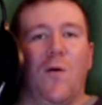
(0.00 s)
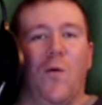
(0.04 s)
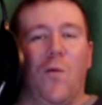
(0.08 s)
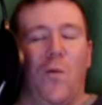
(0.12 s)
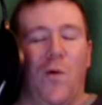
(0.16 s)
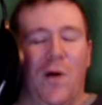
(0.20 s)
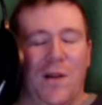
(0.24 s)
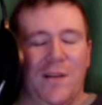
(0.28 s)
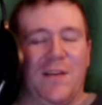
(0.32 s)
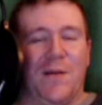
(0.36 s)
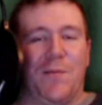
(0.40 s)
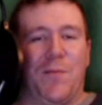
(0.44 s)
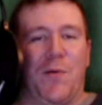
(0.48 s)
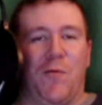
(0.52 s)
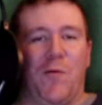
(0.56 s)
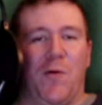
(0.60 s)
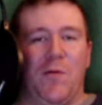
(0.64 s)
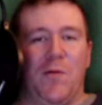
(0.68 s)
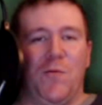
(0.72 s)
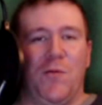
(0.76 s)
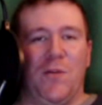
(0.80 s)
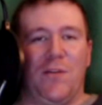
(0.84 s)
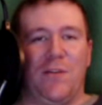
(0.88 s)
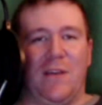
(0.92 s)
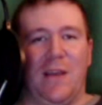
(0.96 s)
What's up,
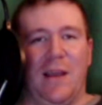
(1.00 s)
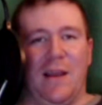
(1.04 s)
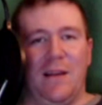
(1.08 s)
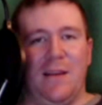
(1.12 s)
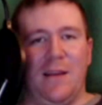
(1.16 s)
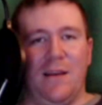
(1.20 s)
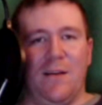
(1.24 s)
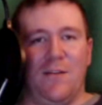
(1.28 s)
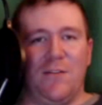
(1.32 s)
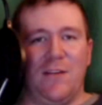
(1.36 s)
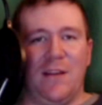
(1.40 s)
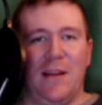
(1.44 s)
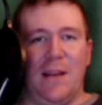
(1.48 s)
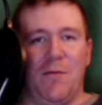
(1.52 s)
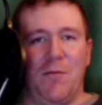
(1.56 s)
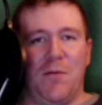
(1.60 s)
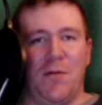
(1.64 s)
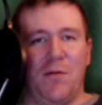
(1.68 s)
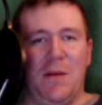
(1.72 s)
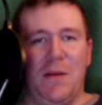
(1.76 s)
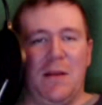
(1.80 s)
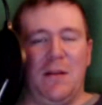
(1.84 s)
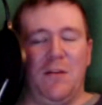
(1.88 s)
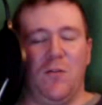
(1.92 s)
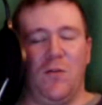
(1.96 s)
everyone? WizardKen here, and today we're
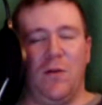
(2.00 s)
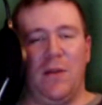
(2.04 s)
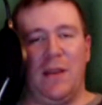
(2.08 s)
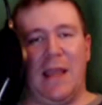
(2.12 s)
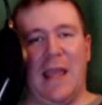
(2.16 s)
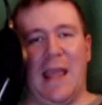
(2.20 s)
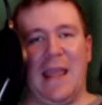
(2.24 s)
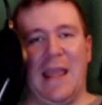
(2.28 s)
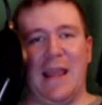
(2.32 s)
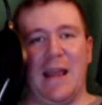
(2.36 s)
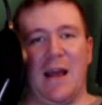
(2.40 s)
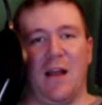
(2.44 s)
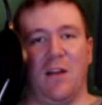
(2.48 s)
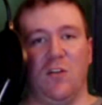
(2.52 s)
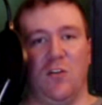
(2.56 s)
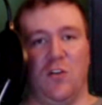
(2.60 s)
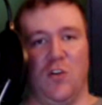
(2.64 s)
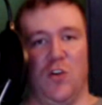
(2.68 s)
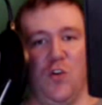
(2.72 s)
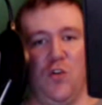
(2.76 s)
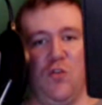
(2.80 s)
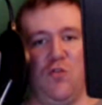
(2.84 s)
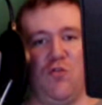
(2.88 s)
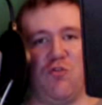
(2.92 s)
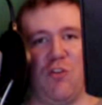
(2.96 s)
going to be doing a
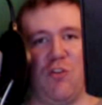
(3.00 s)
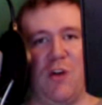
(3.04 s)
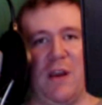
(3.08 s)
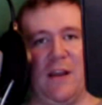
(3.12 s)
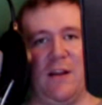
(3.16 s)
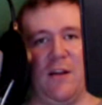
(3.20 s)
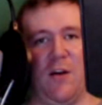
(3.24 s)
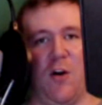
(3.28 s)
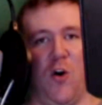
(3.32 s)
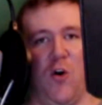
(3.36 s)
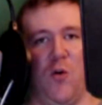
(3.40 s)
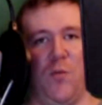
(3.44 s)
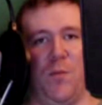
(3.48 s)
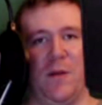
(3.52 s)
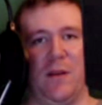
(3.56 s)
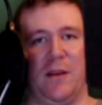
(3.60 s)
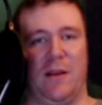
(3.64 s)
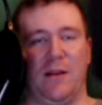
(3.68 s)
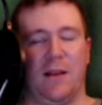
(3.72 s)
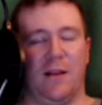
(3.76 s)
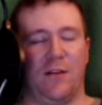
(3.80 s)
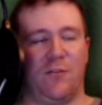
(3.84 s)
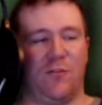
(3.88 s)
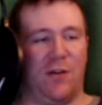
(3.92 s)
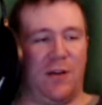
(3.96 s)
loot crate
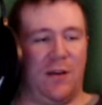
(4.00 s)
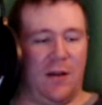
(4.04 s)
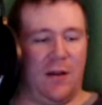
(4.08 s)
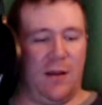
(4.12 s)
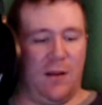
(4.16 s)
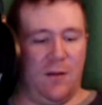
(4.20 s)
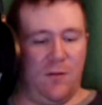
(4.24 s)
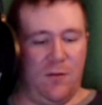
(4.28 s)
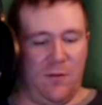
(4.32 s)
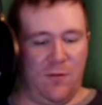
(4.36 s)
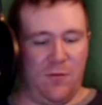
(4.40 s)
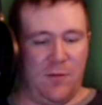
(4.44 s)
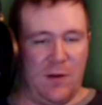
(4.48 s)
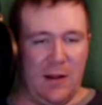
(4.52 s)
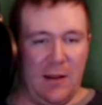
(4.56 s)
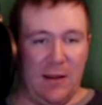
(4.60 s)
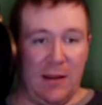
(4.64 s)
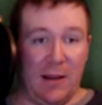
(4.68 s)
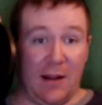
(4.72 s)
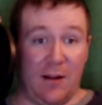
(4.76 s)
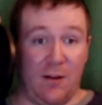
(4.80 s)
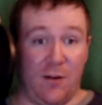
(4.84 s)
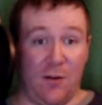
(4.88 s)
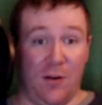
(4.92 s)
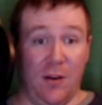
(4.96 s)
opening. That's right, guys. We finally
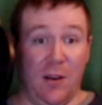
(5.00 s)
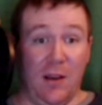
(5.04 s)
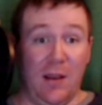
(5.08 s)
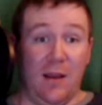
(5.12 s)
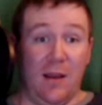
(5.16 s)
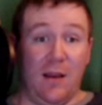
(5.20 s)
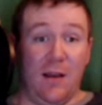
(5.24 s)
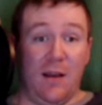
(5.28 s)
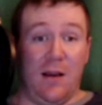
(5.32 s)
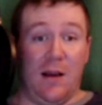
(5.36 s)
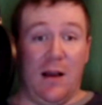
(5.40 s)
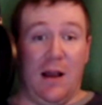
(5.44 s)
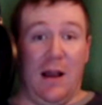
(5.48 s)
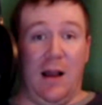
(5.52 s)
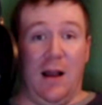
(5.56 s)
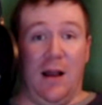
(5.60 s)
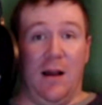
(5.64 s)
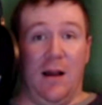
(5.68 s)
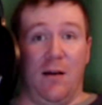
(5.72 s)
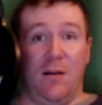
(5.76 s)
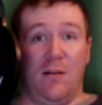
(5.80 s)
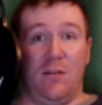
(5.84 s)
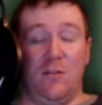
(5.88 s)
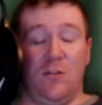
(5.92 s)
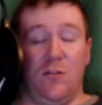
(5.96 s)
got our
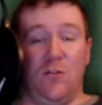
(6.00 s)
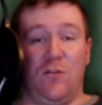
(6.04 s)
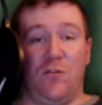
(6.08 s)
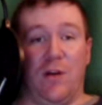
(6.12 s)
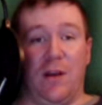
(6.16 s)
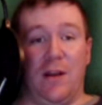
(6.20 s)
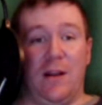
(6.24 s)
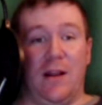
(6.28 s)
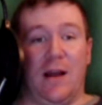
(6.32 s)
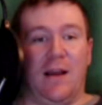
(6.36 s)
loot crate.